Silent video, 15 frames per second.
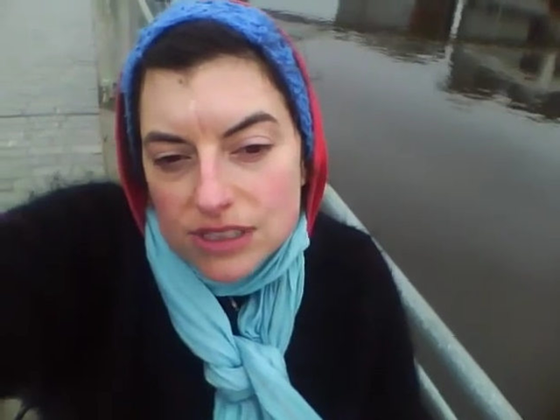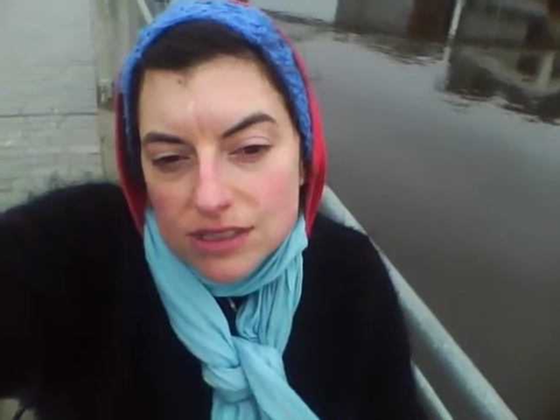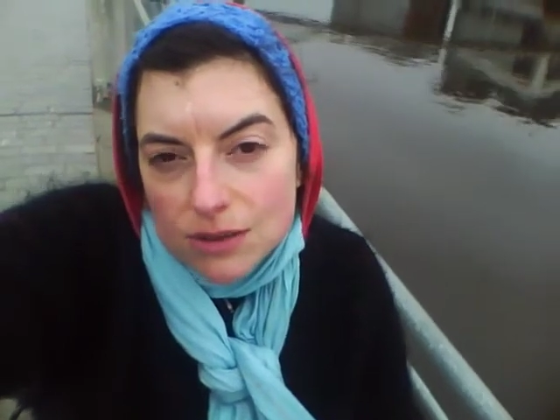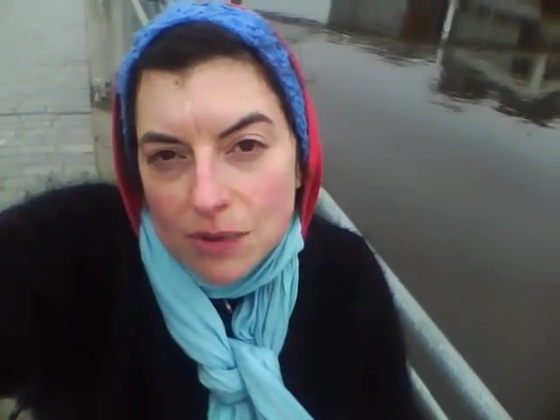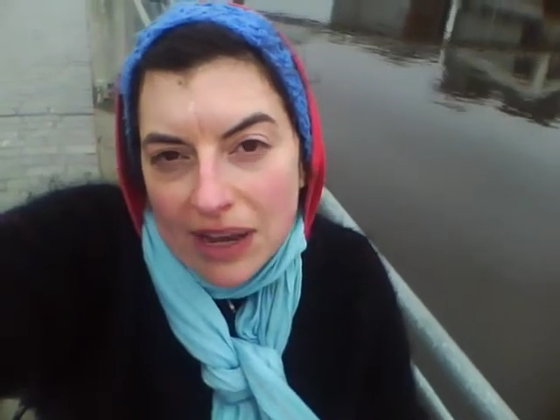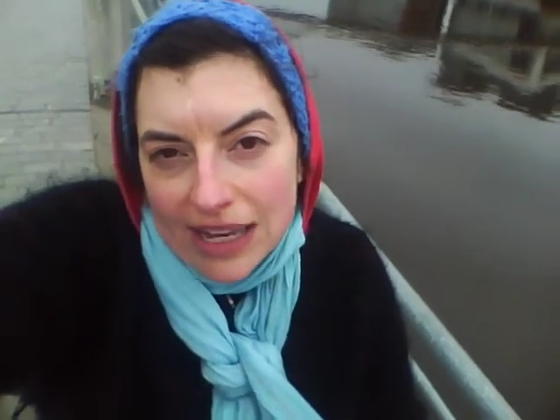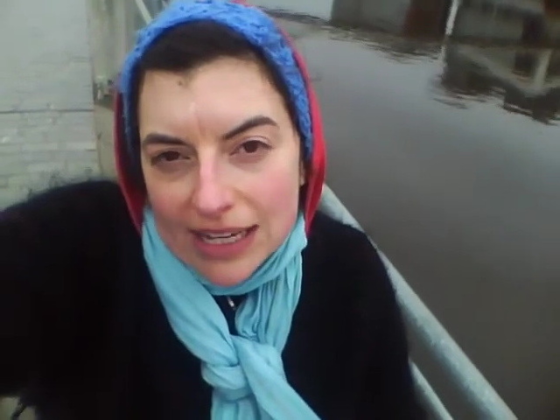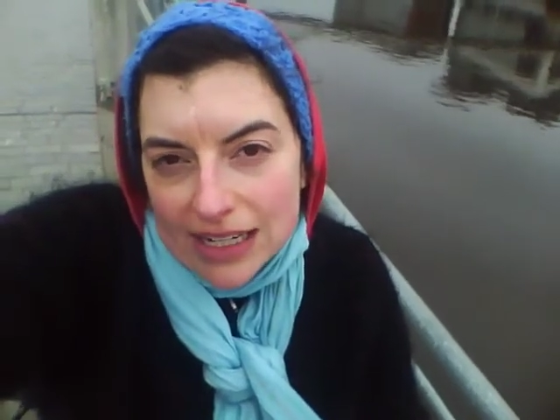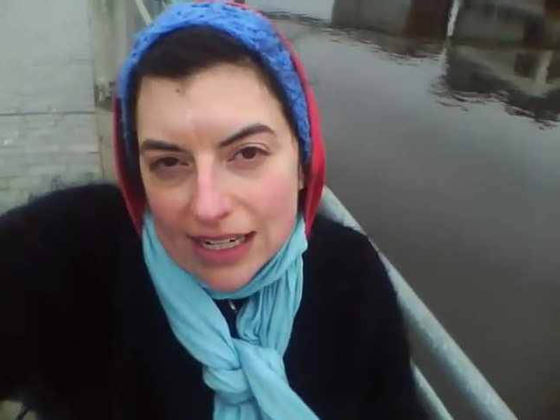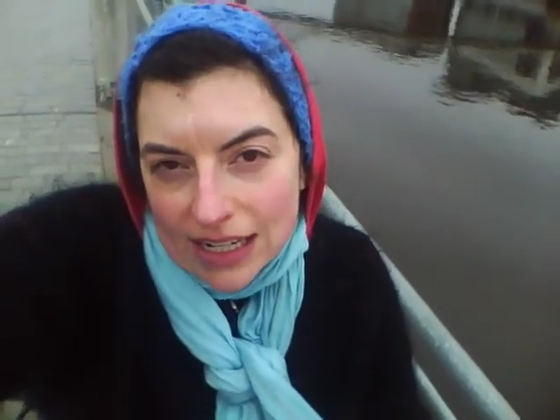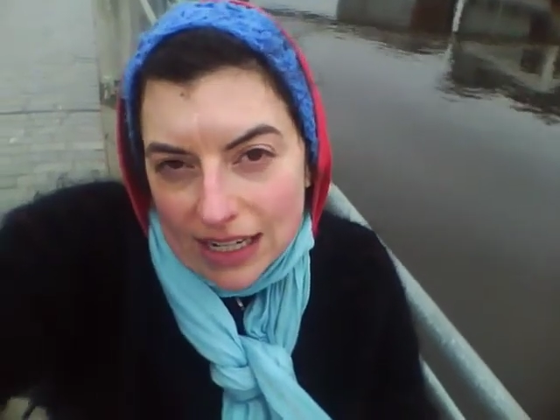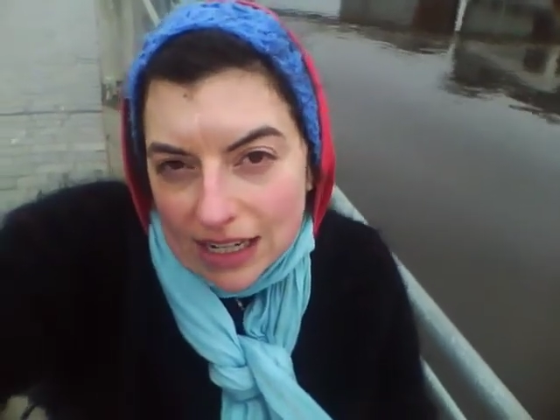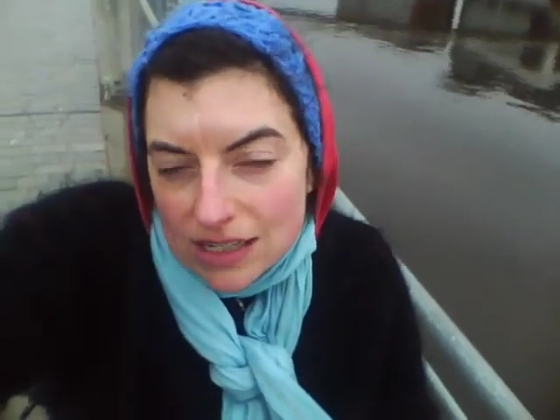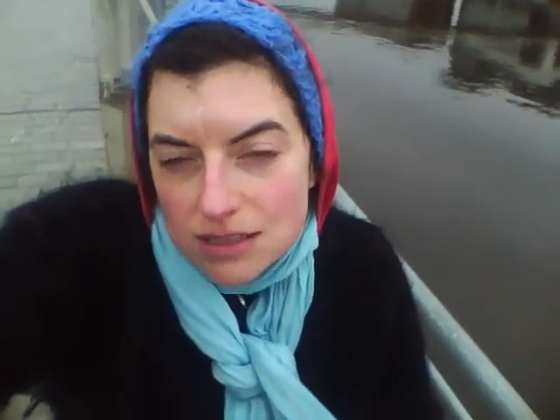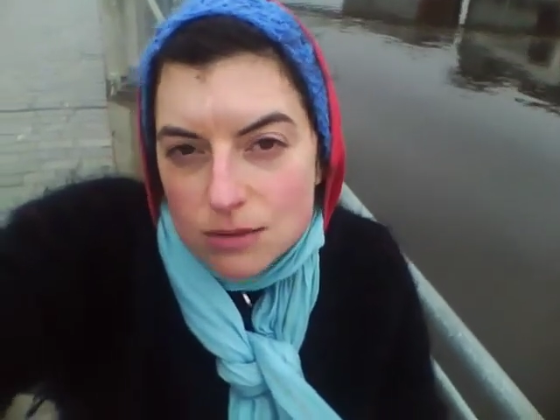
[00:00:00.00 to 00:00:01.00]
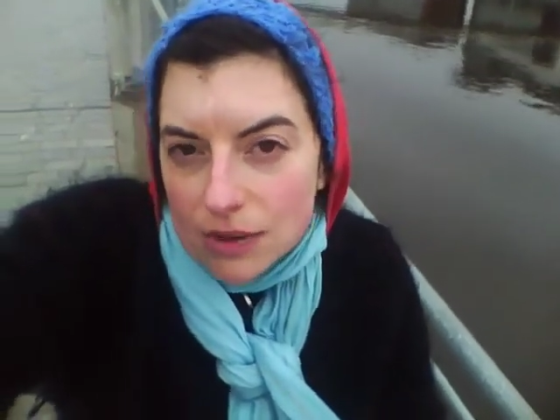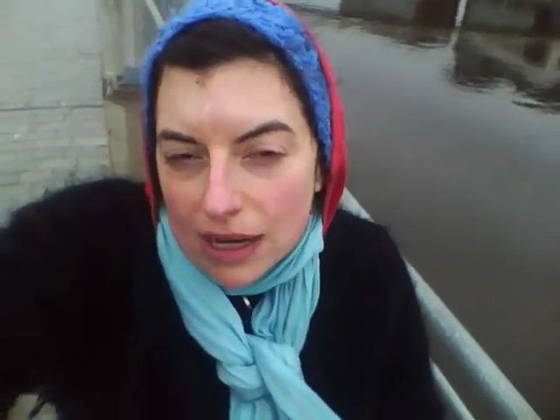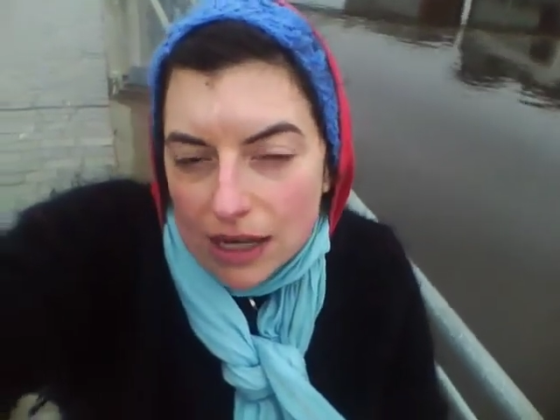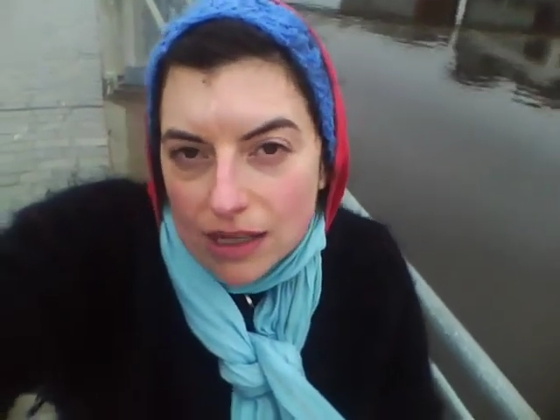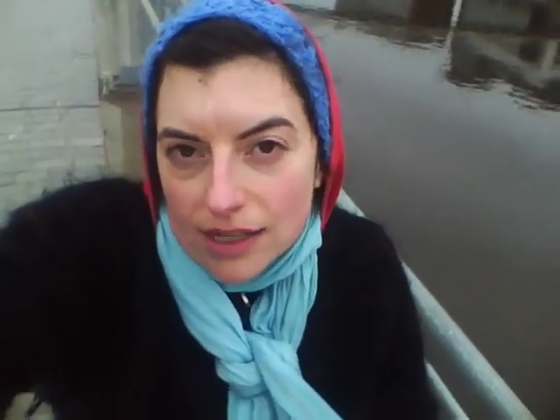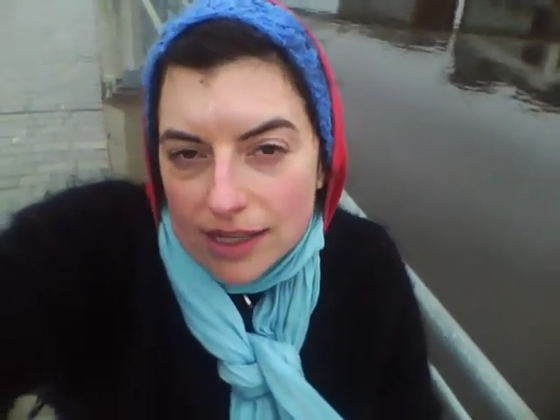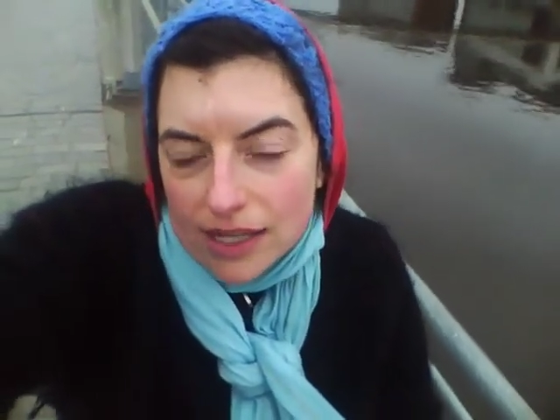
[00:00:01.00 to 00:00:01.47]
awakening as
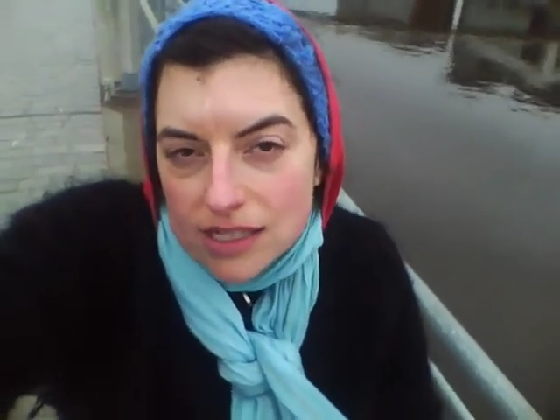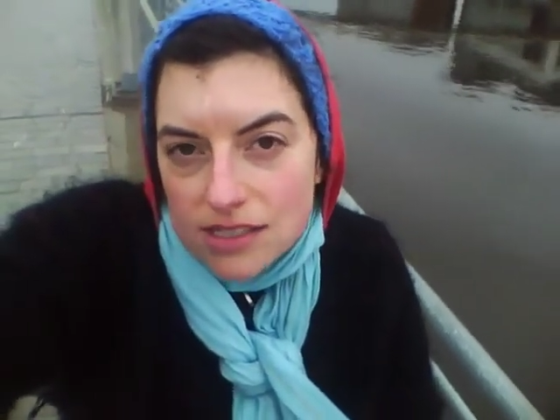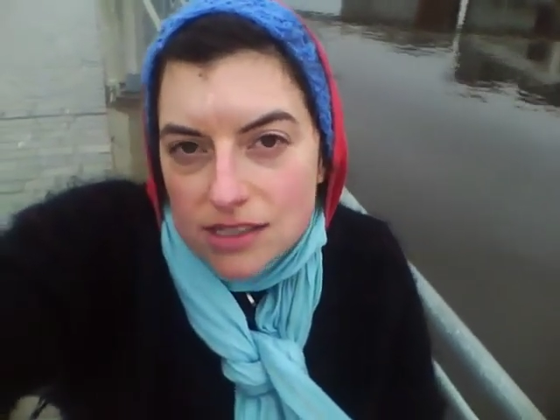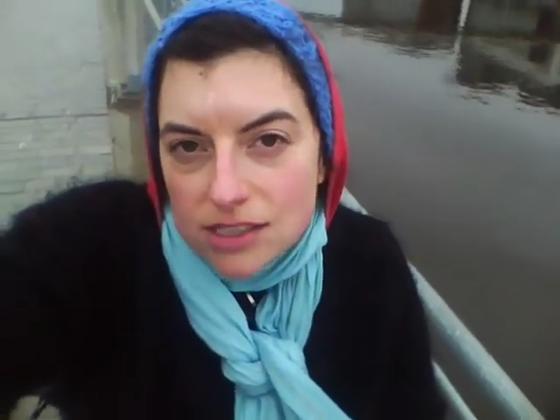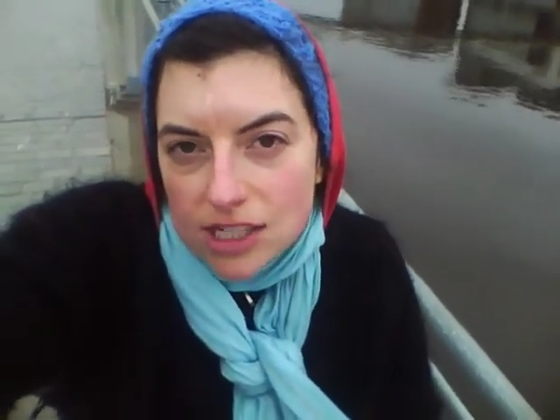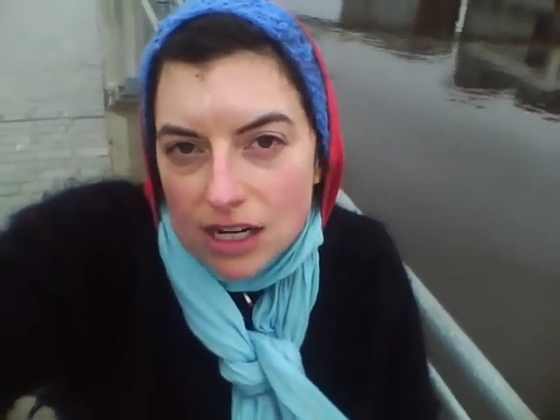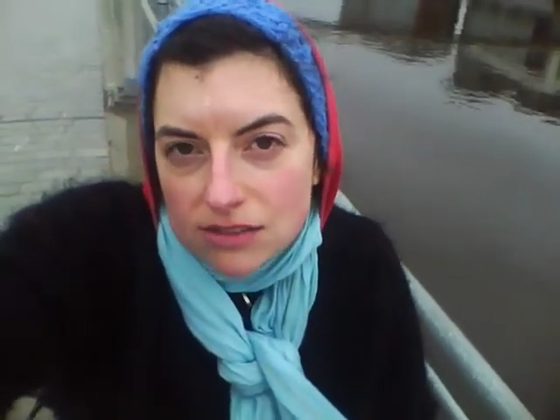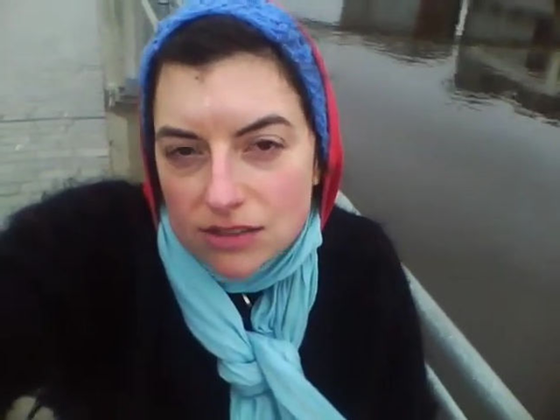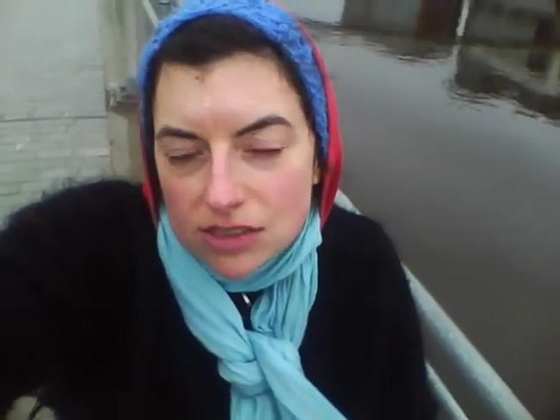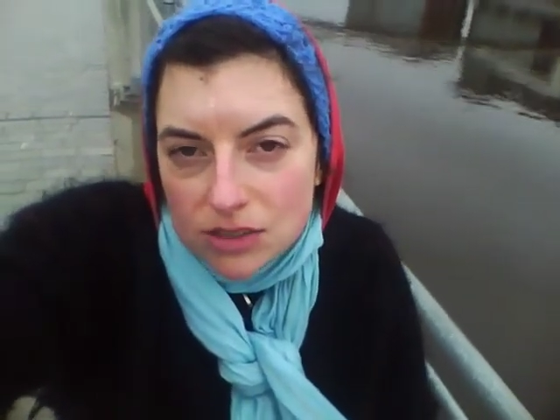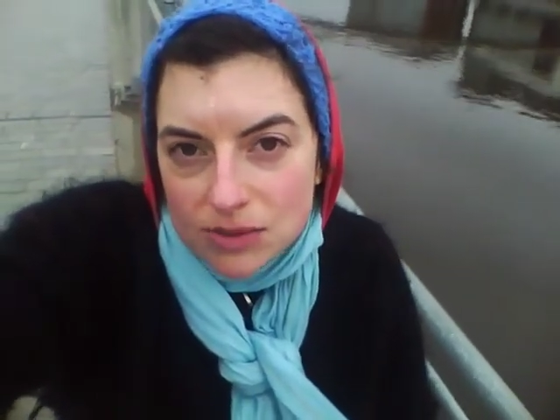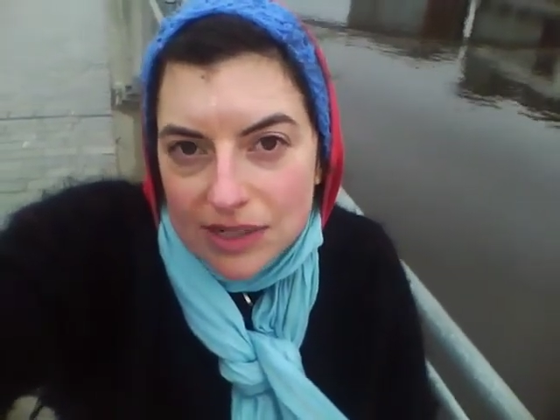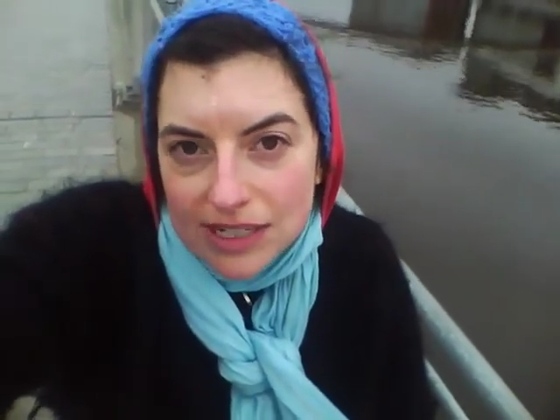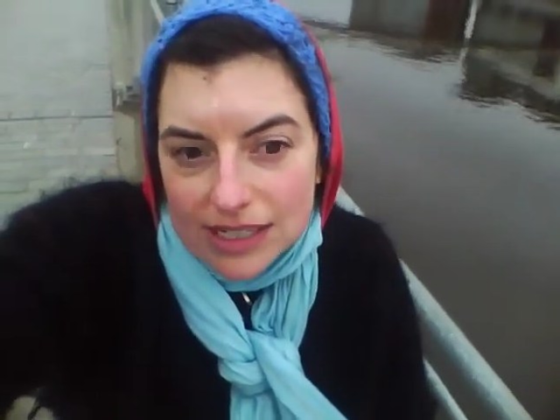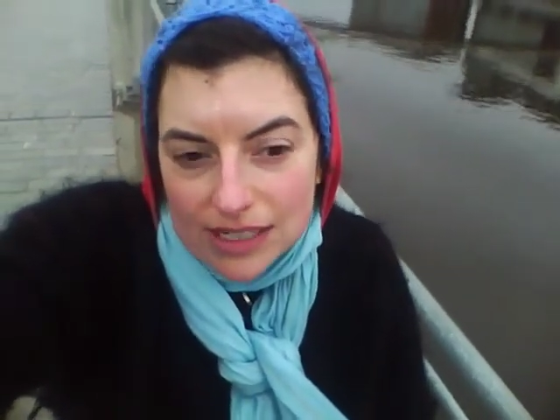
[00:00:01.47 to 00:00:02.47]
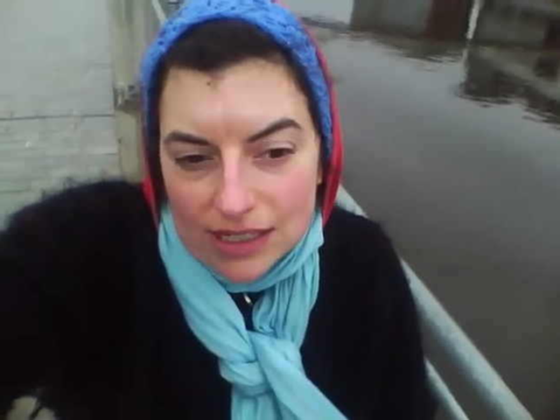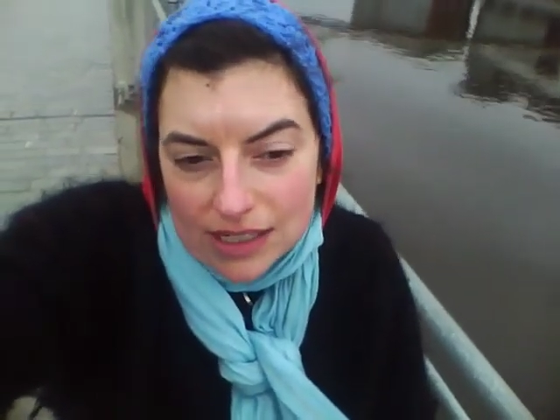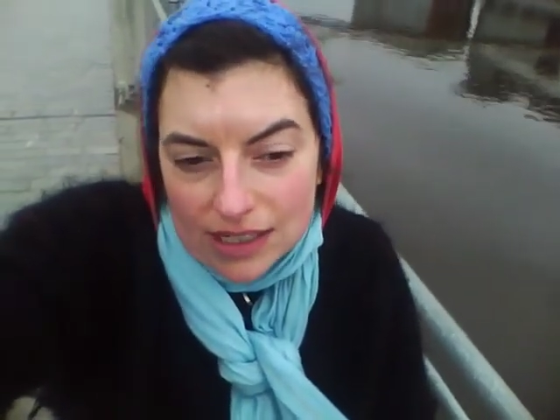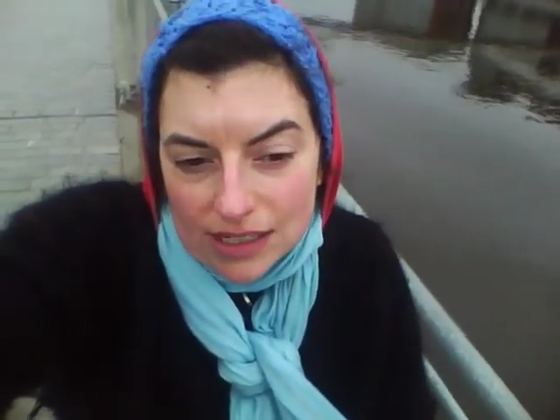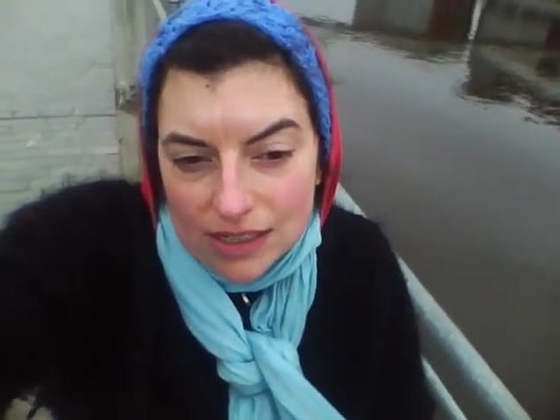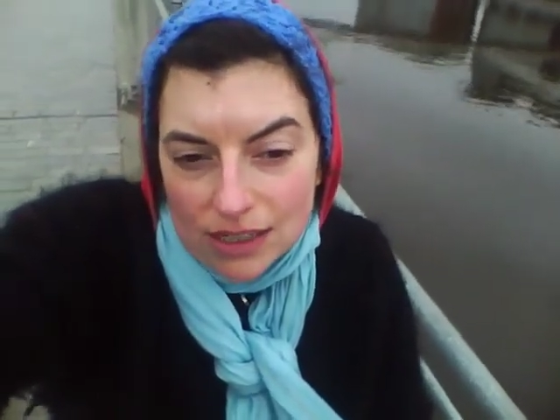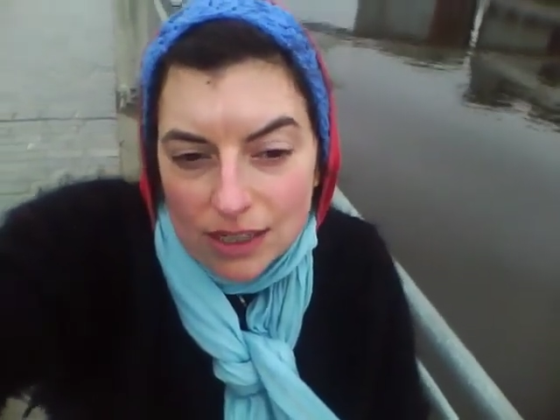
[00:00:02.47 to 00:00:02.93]
well, I guess, the general
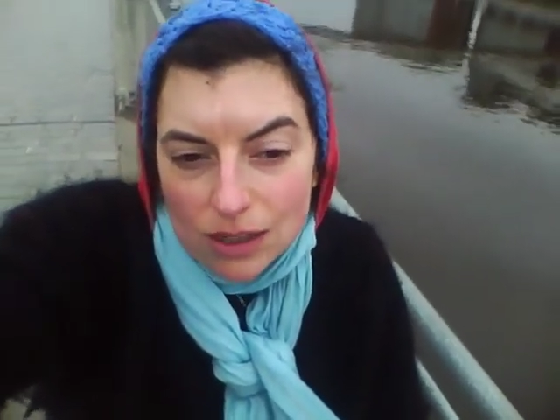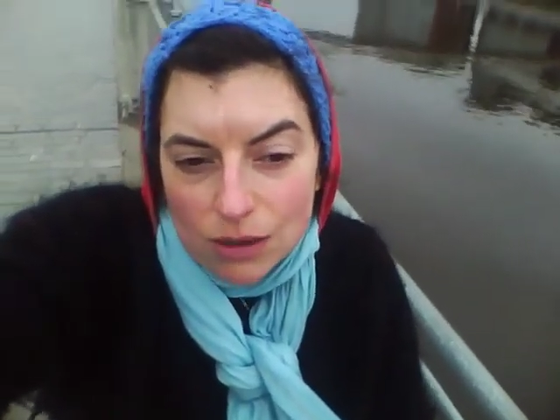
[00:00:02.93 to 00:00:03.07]
awakening.